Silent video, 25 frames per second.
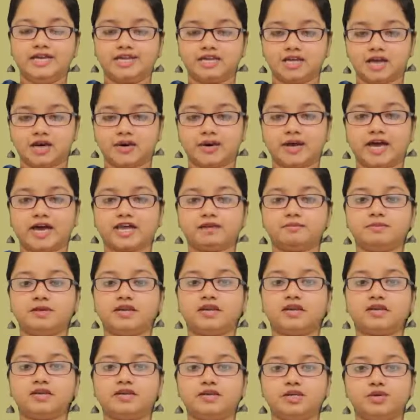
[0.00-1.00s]
There had been
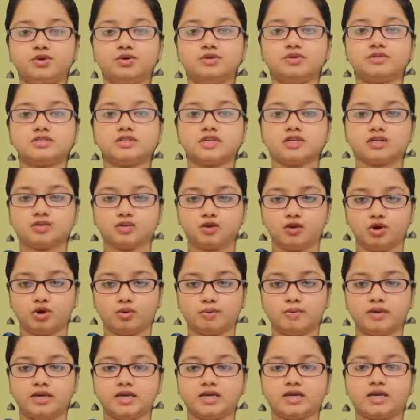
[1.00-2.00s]
a huge
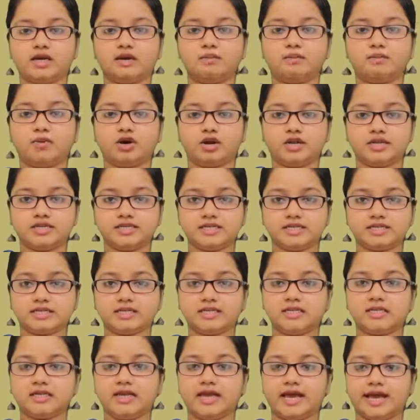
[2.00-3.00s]
economic,
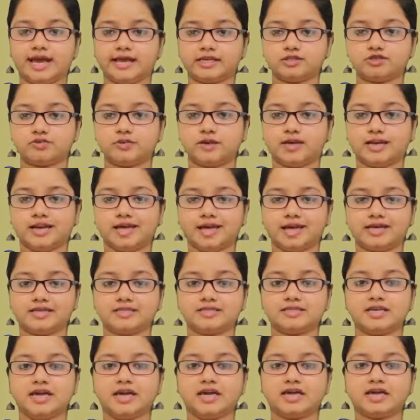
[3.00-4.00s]
political as well as
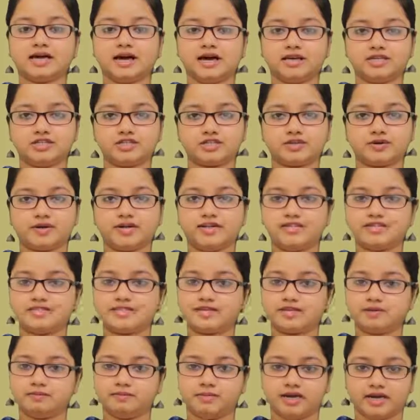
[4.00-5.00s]
cultural
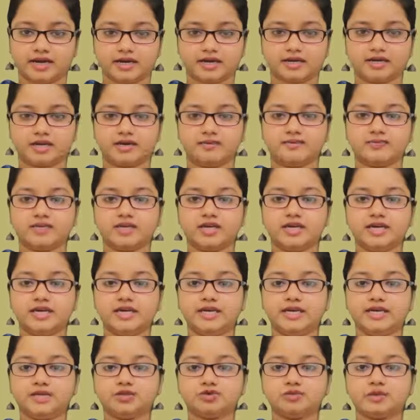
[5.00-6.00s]
setback.
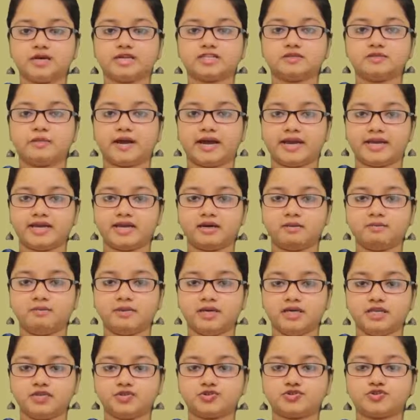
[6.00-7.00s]
It was by the
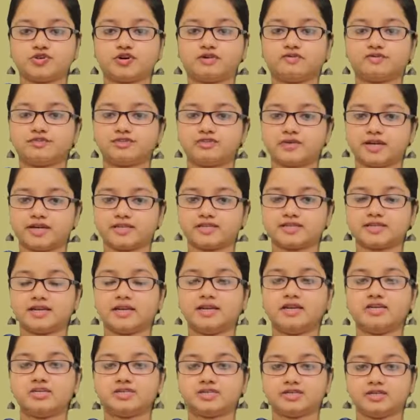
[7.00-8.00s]
means of
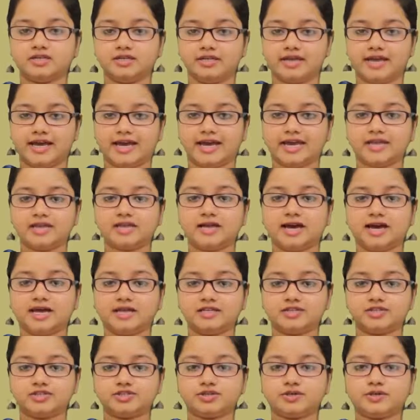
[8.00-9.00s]
translation that
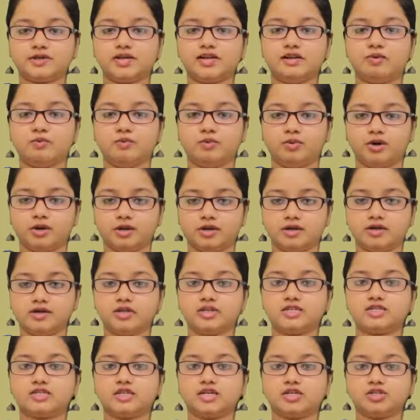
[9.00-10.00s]
cultural
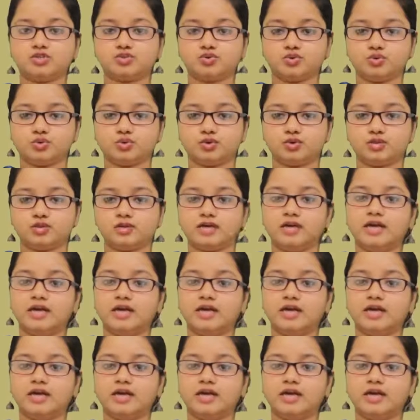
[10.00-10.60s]
modernity took